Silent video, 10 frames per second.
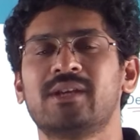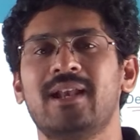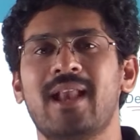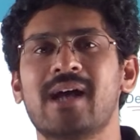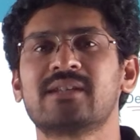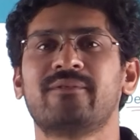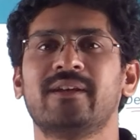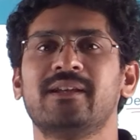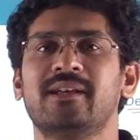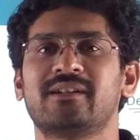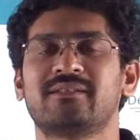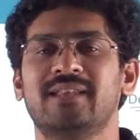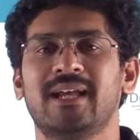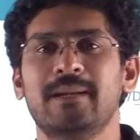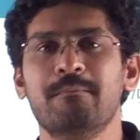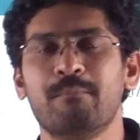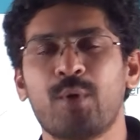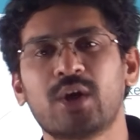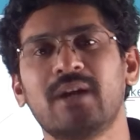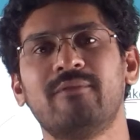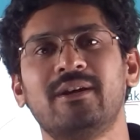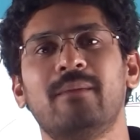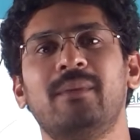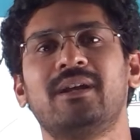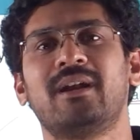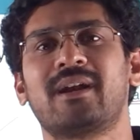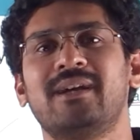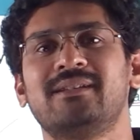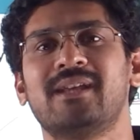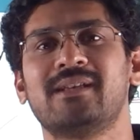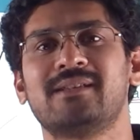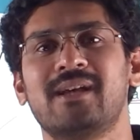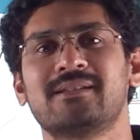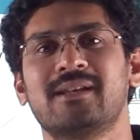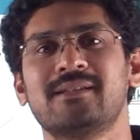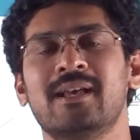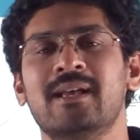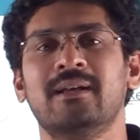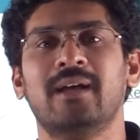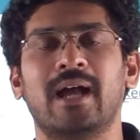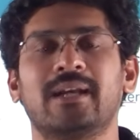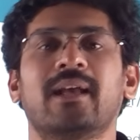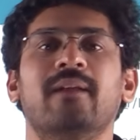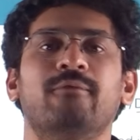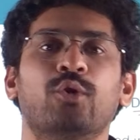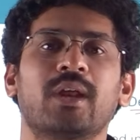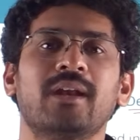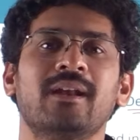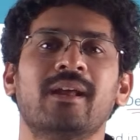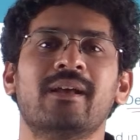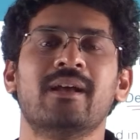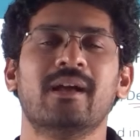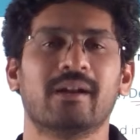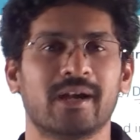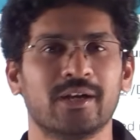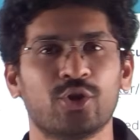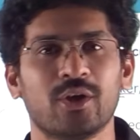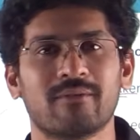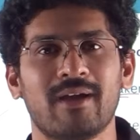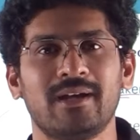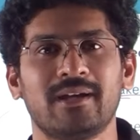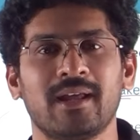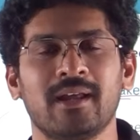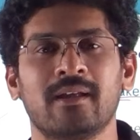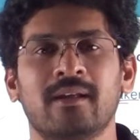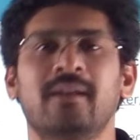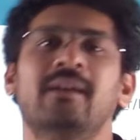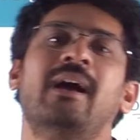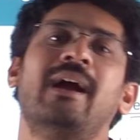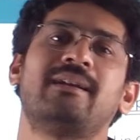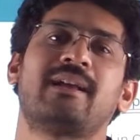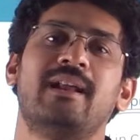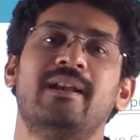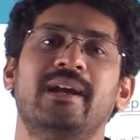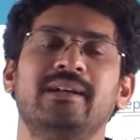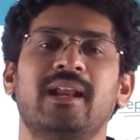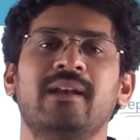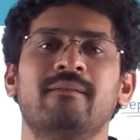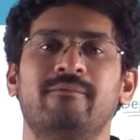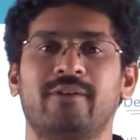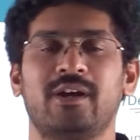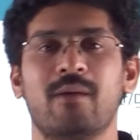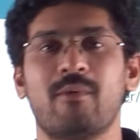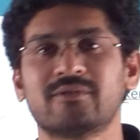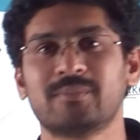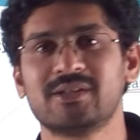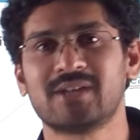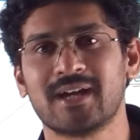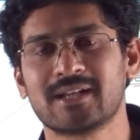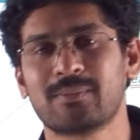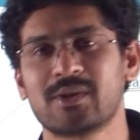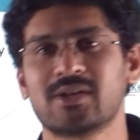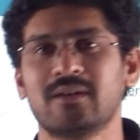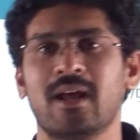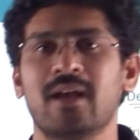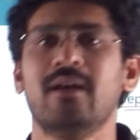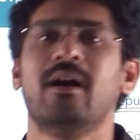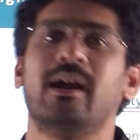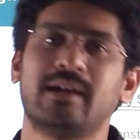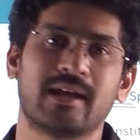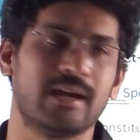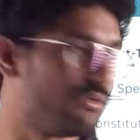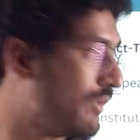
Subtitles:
see last 5 years, the important fundamental rights he has asked is Article 14, right to equality; Article 19, freedom of speech and expression; Article